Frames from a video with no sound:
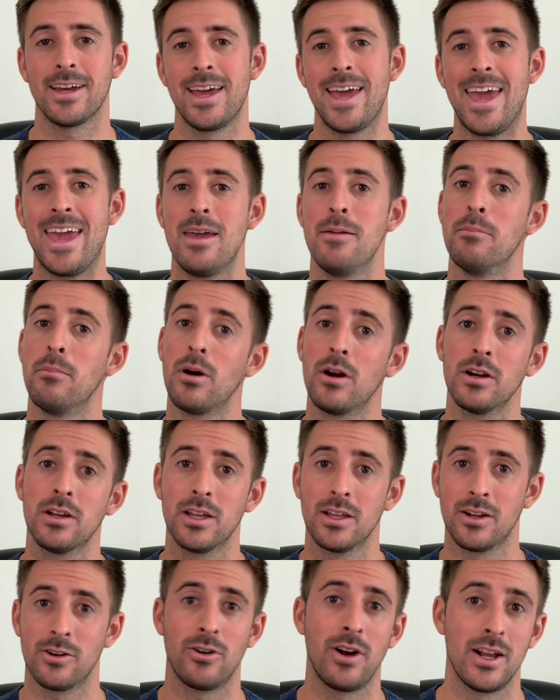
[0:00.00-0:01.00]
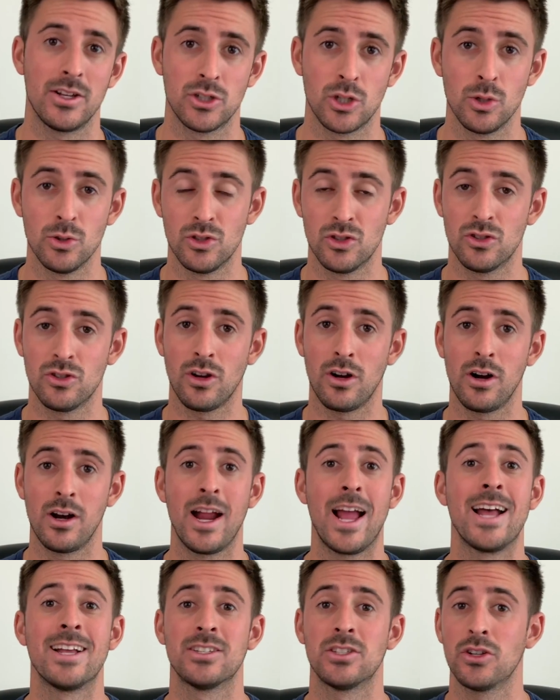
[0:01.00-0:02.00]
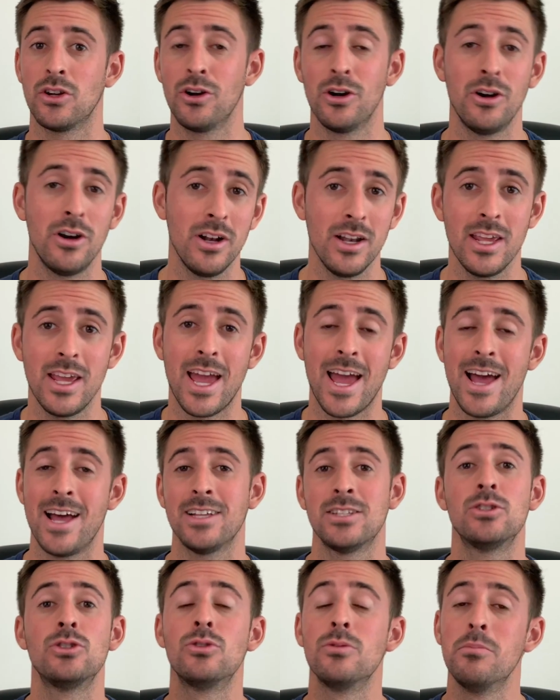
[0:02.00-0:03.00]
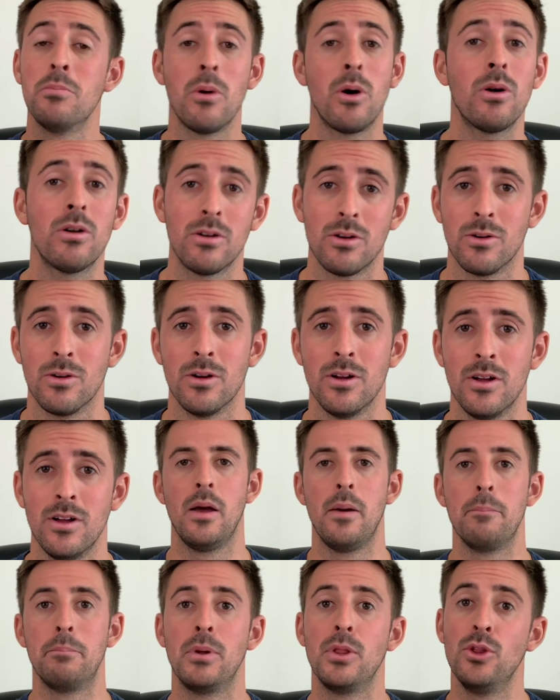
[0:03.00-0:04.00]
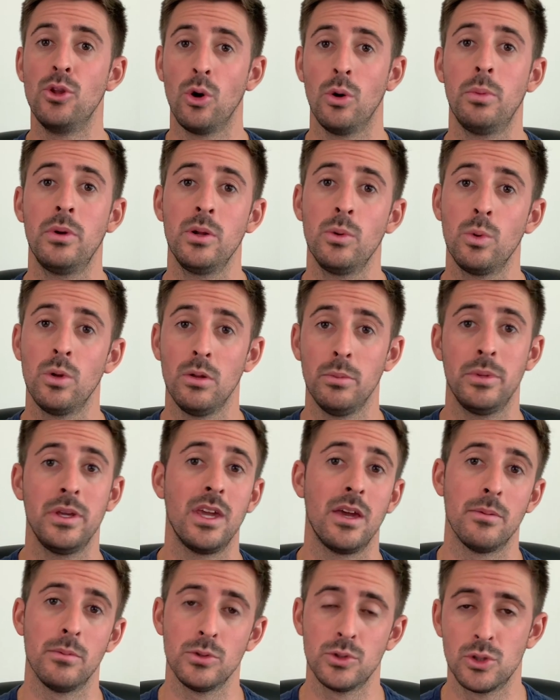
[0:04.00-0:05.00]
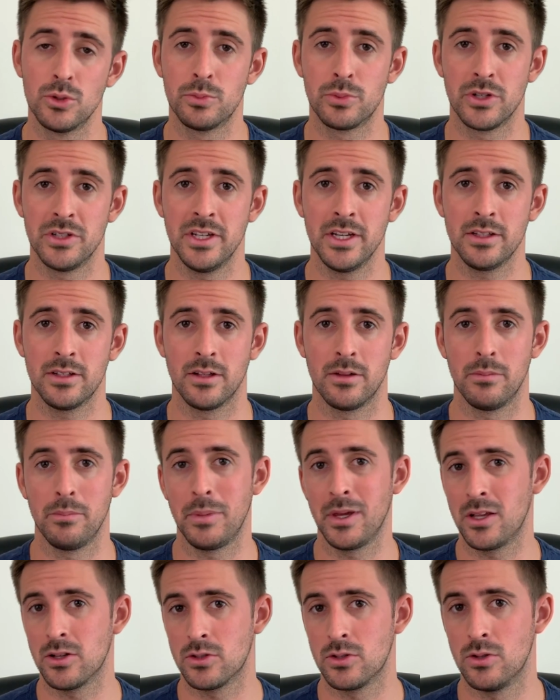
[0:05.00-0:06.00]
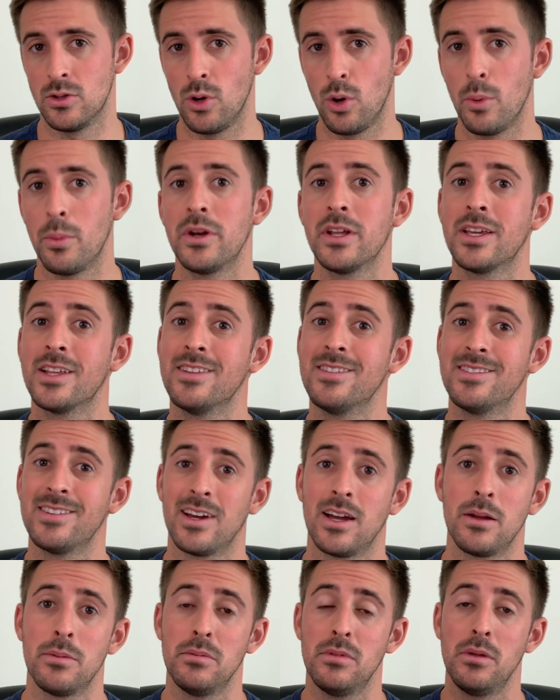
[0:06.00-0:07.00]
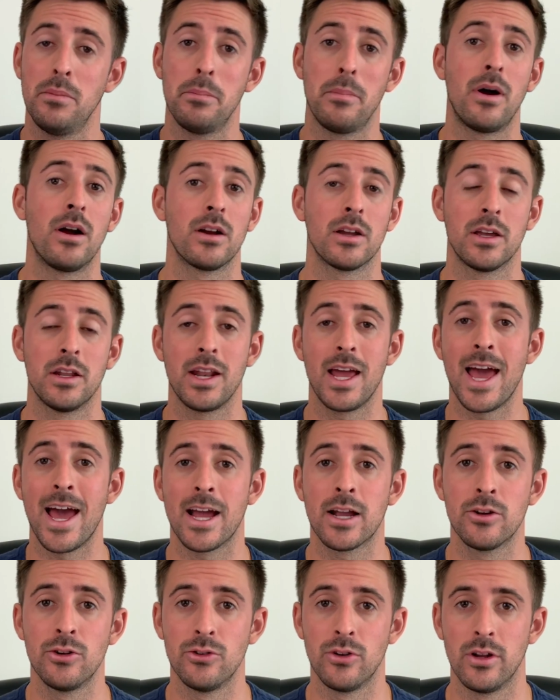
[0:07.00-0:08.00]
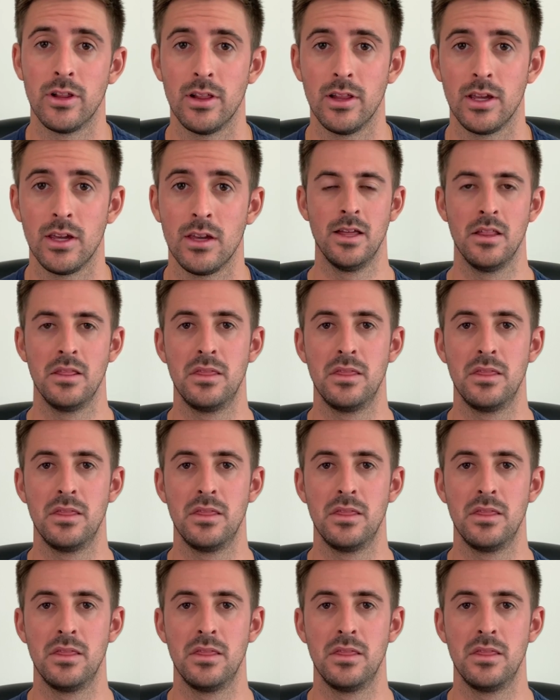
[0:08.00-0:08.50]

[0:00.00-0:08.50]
A market crash could start as early as tomorrow, but nobody will be able to predict it because nobody can time the market accurately.